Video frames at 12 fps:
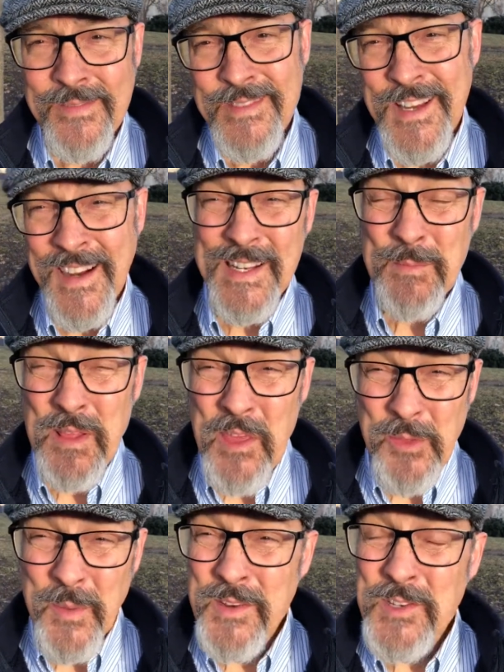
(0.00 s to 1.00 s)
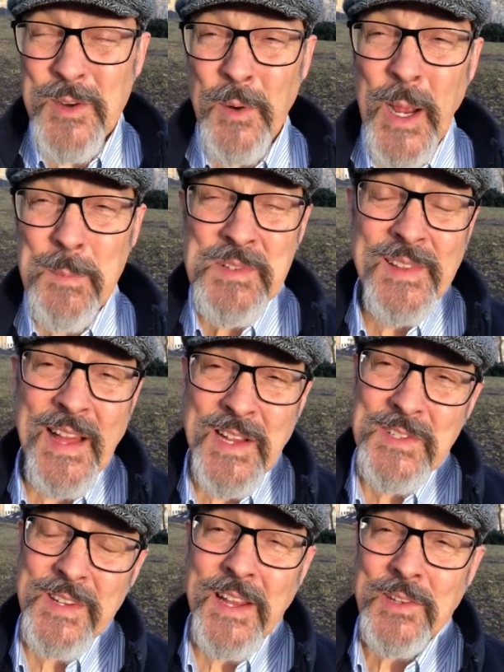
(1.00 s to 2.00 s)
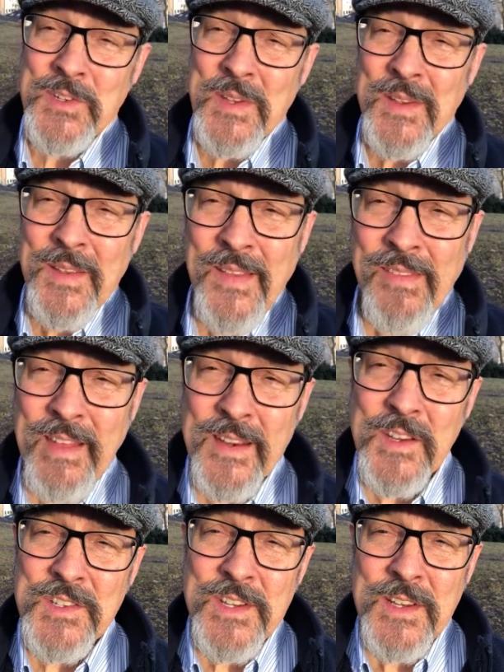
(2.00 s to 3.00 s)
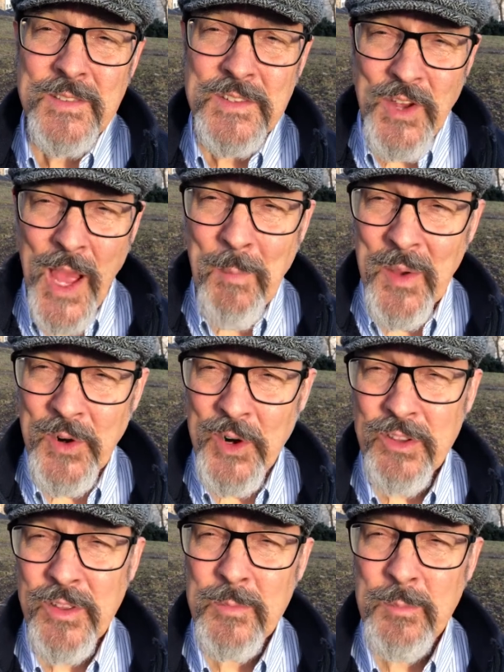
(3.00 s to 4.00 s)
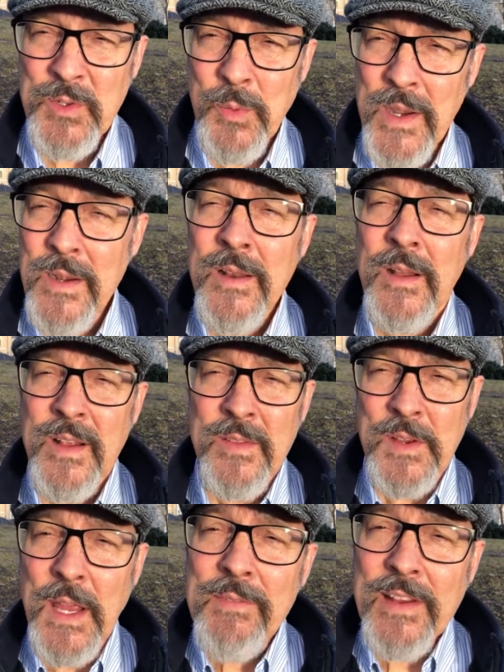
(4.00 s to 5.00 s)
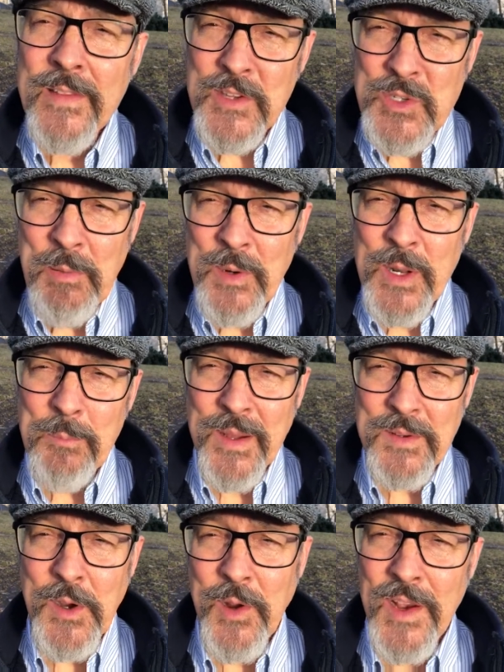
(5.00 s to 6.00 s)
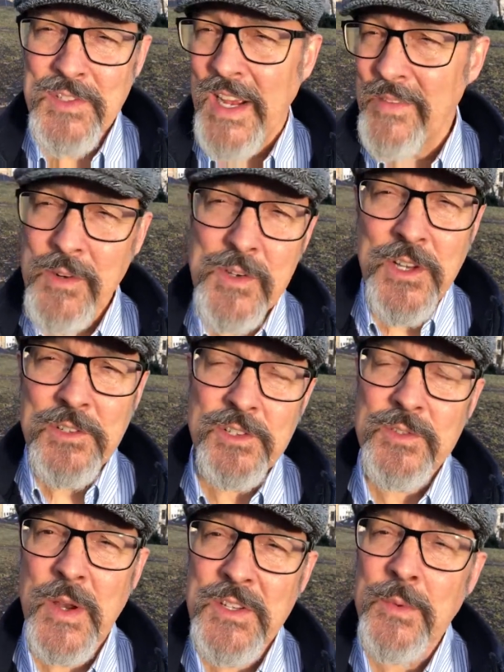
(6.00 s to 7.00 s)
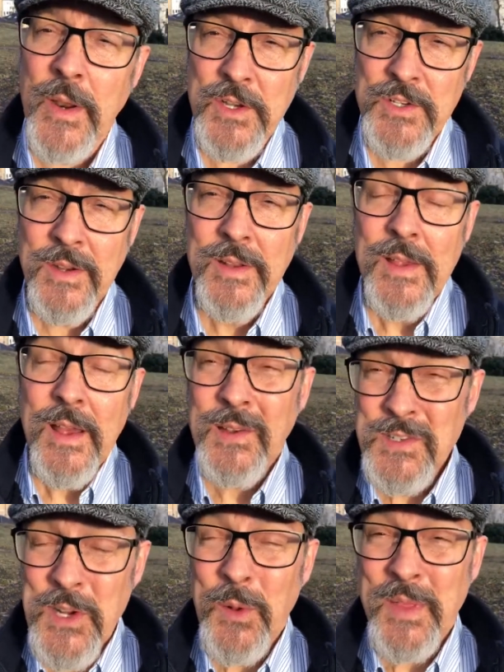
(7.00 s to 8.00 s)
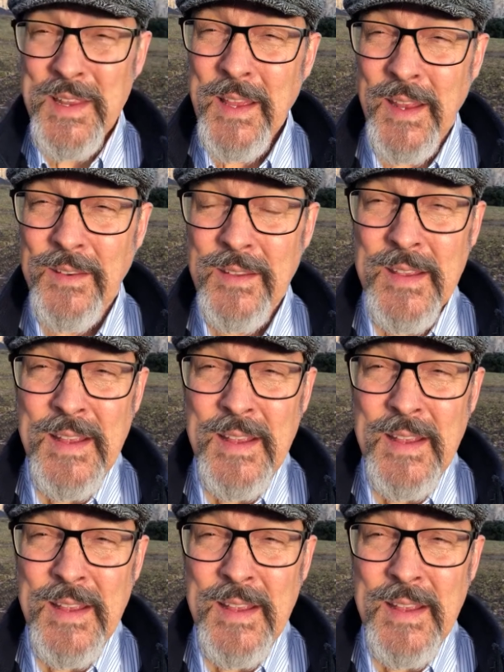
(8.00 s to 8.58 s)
2 Timothy 3 describes the last days. That is, the time on earth between the giving of the Spirit at Pentecost, after Jesus' resurrection, until the end.